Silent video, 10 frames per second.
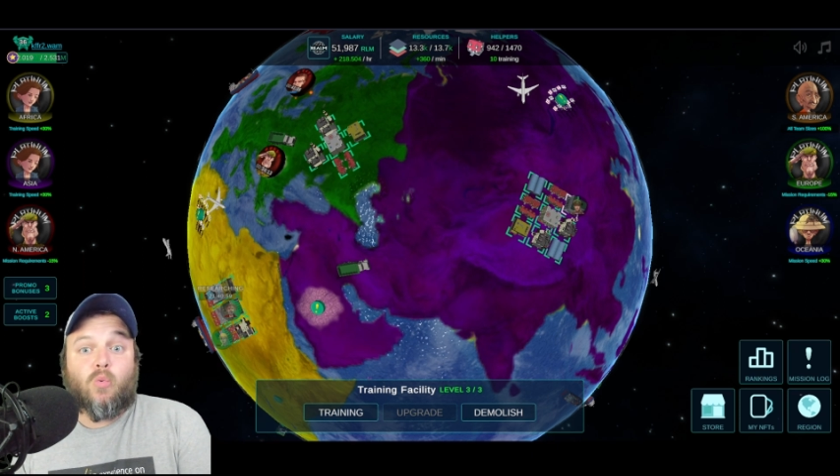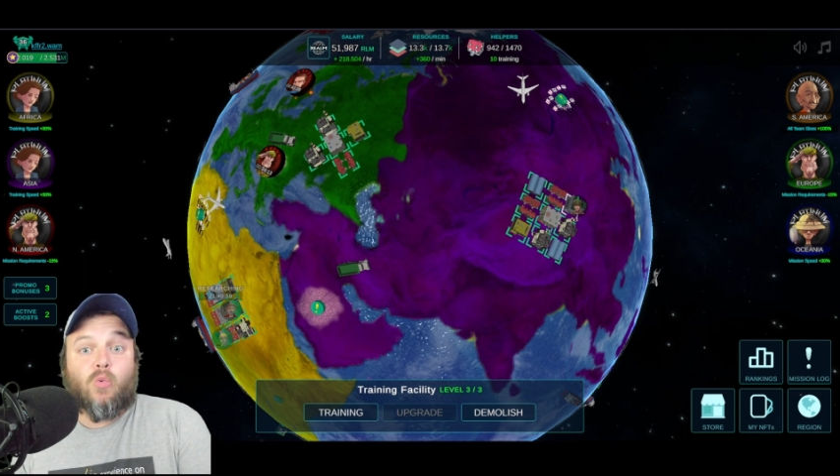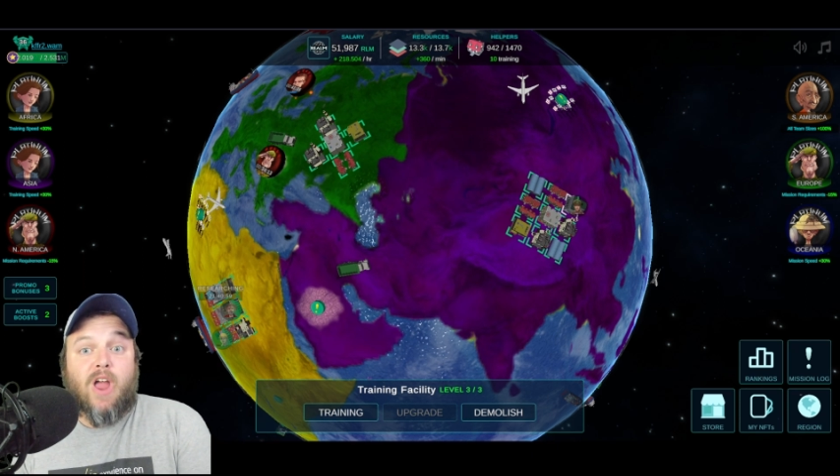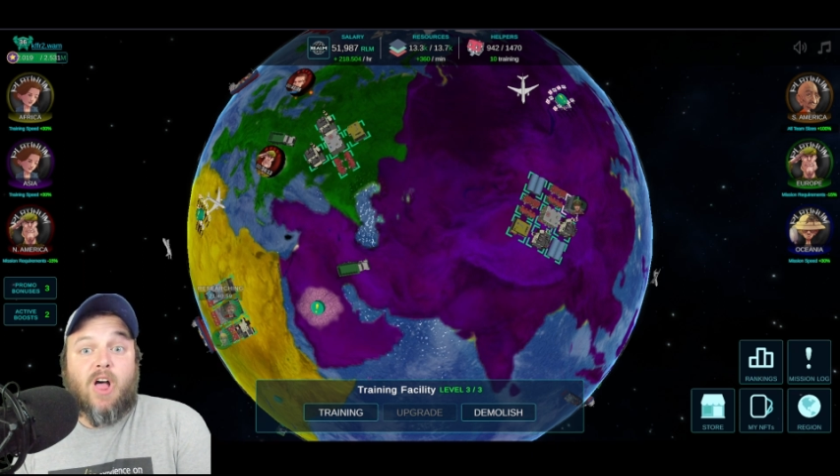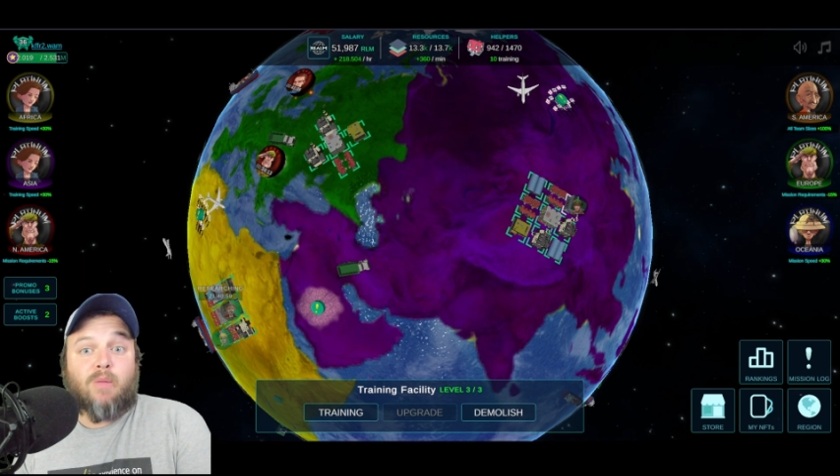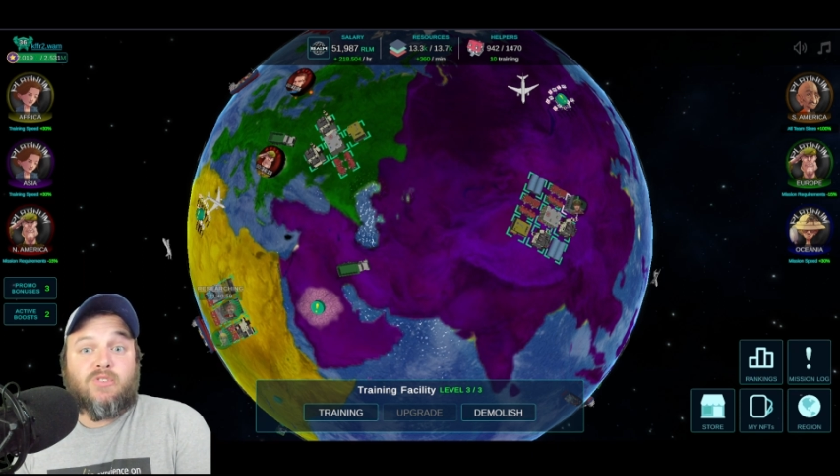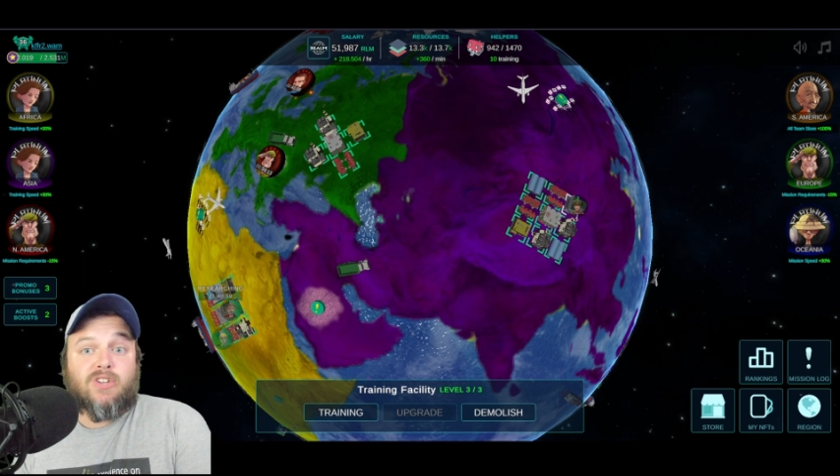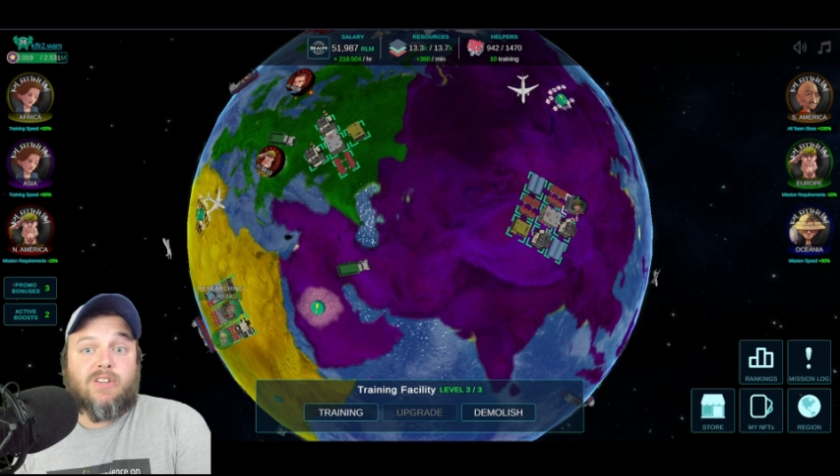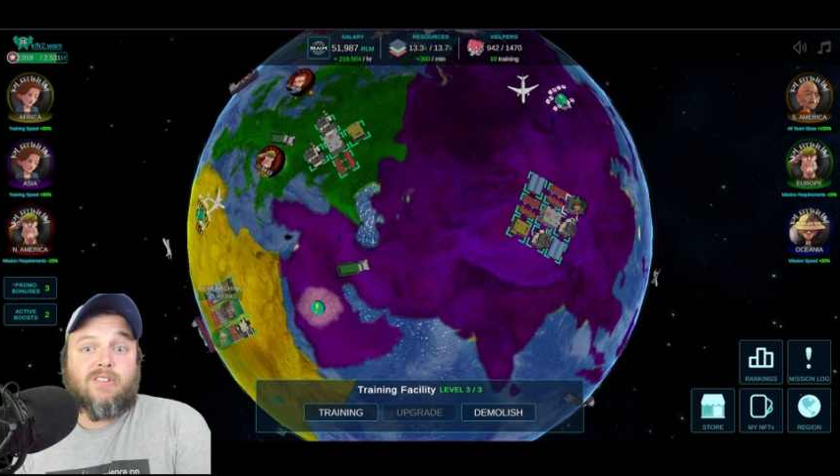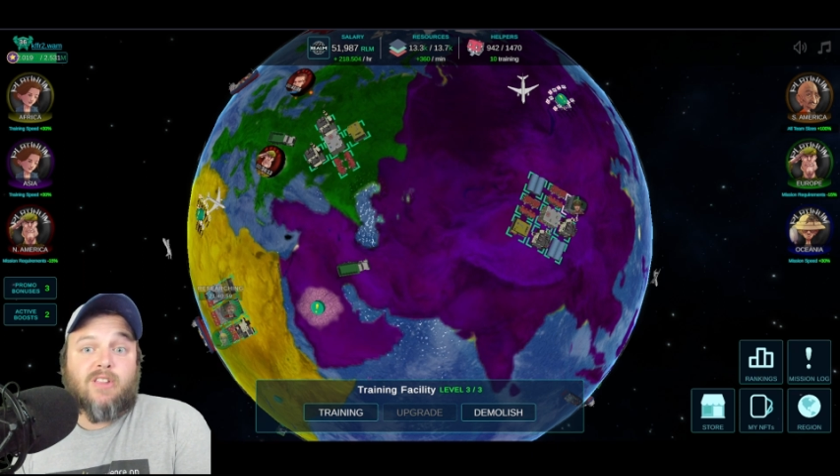Realm
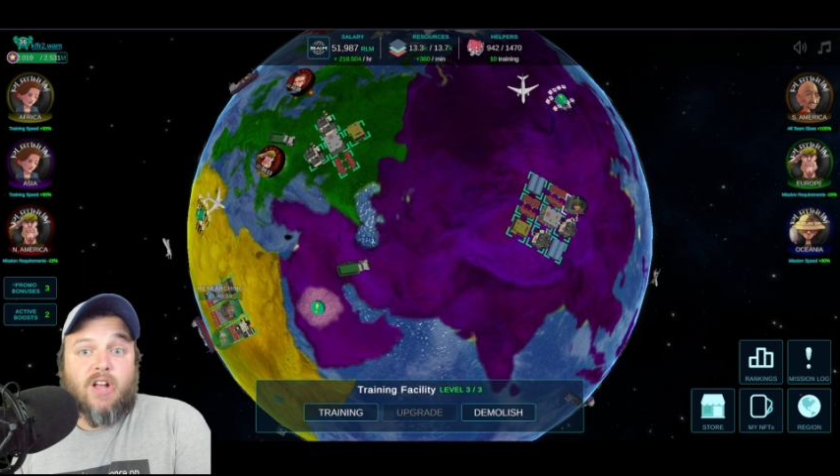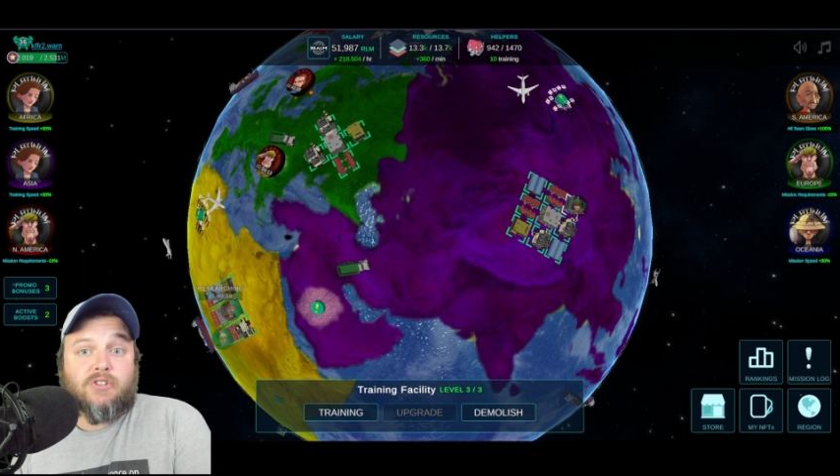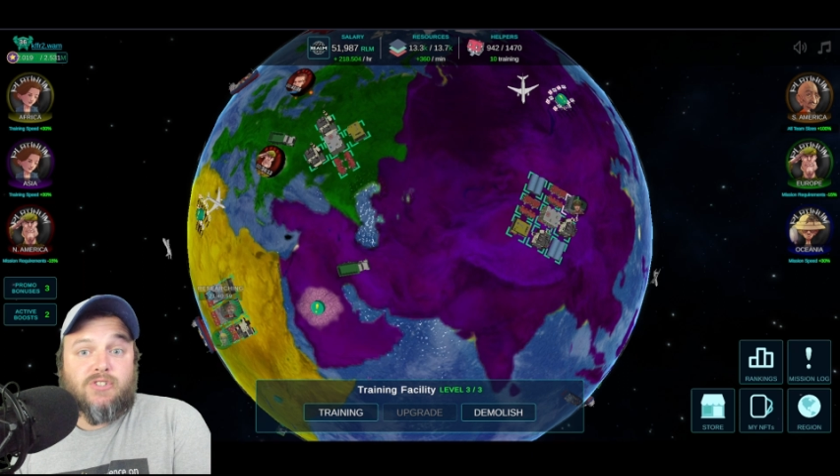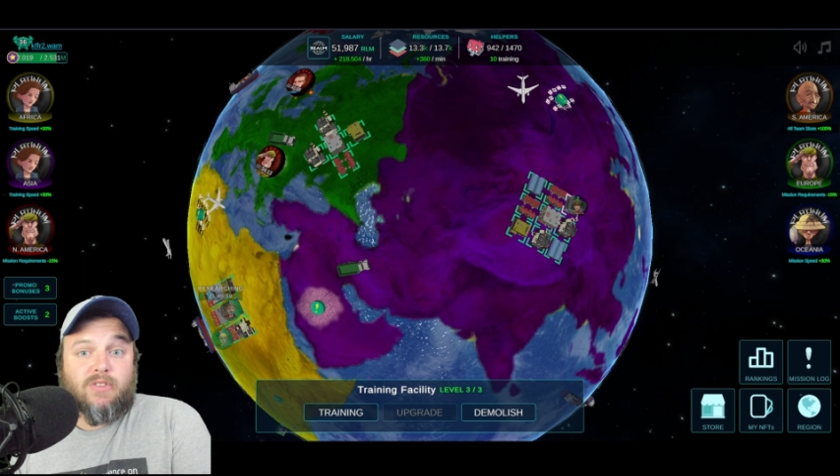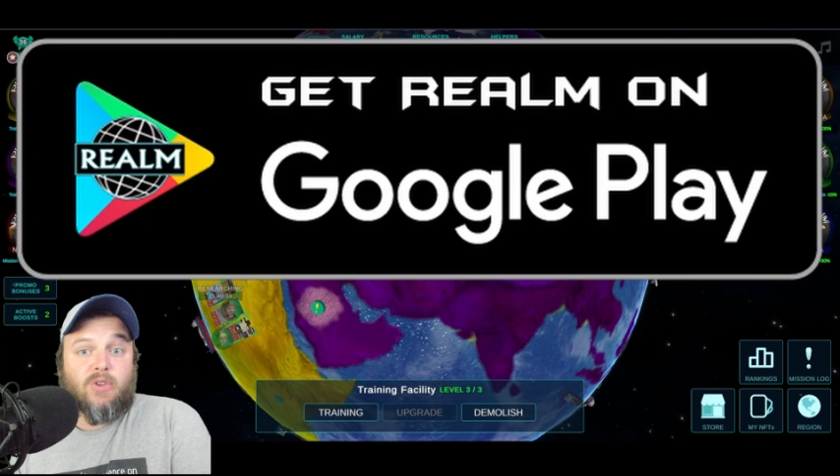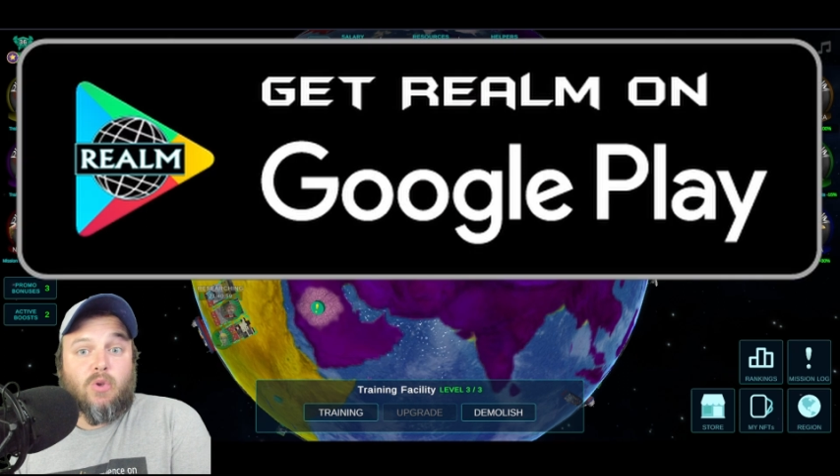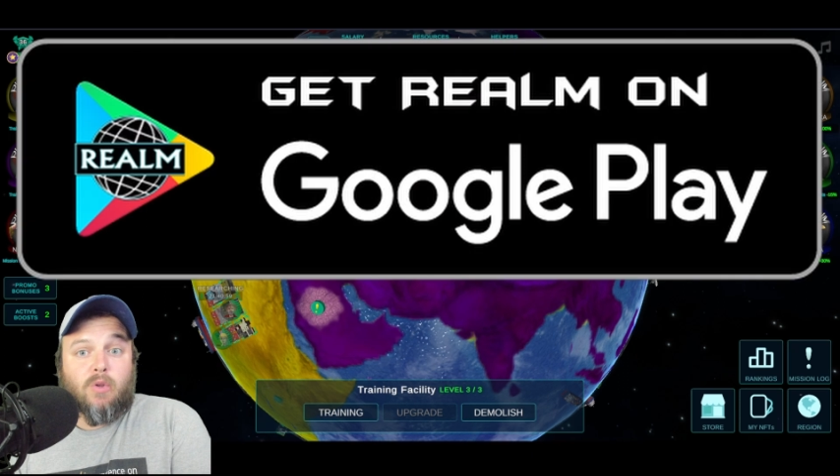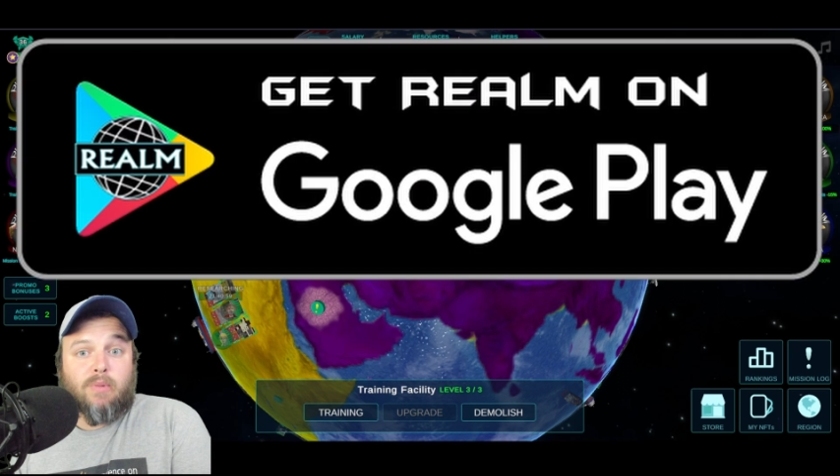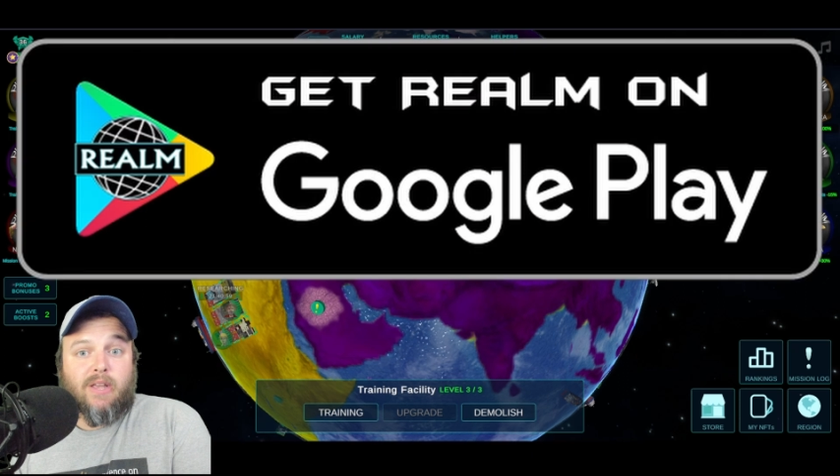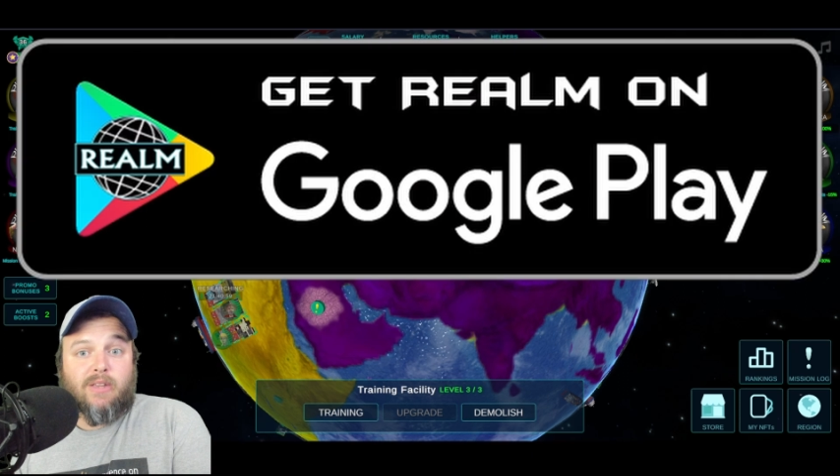just launched on the
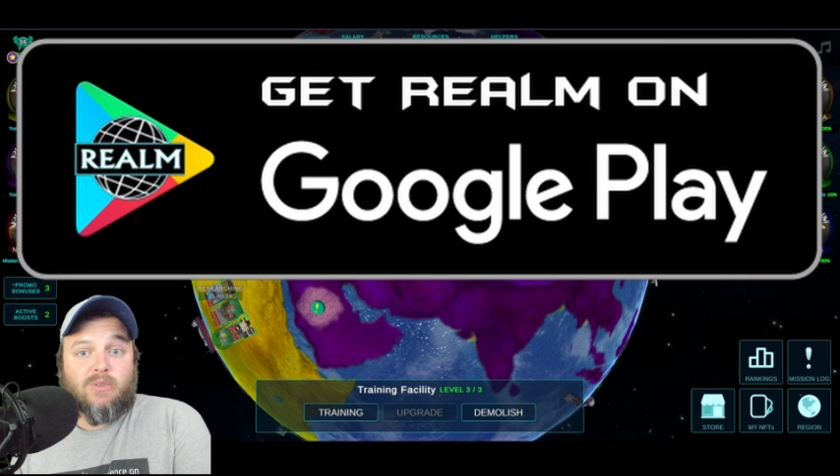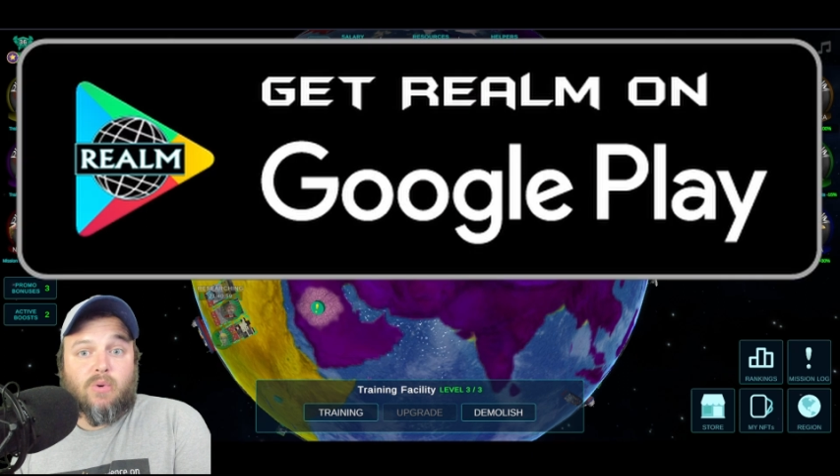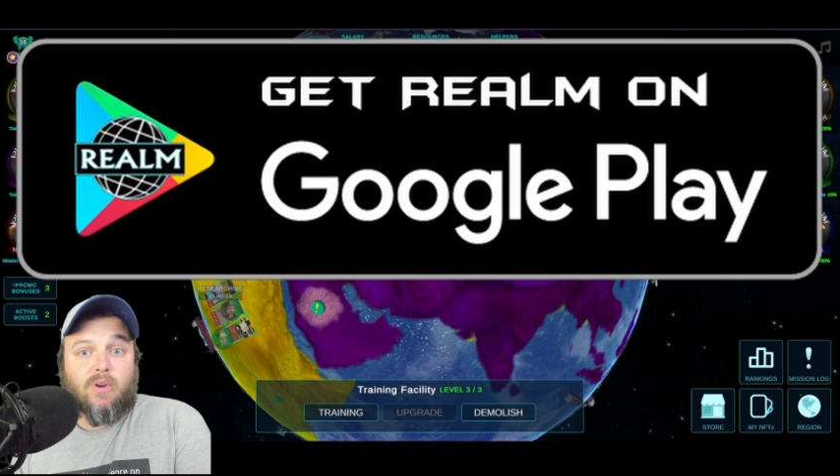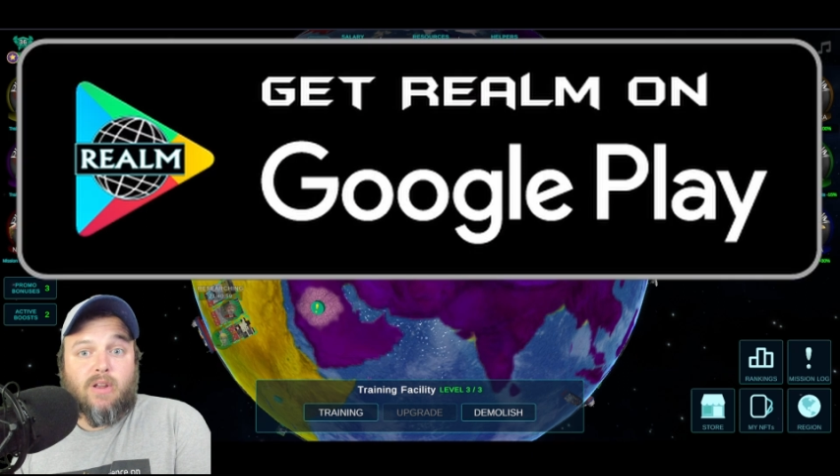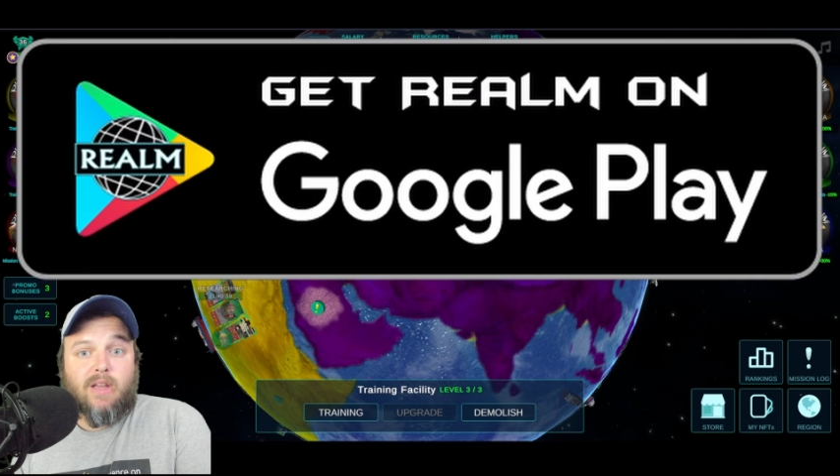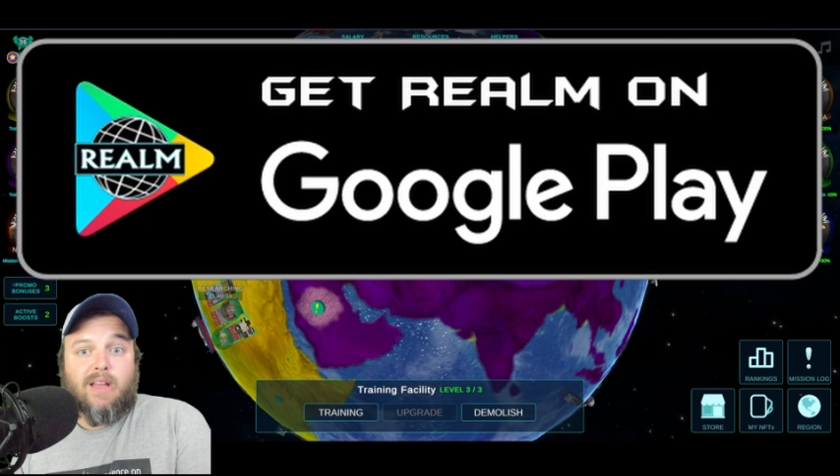Google Play Store.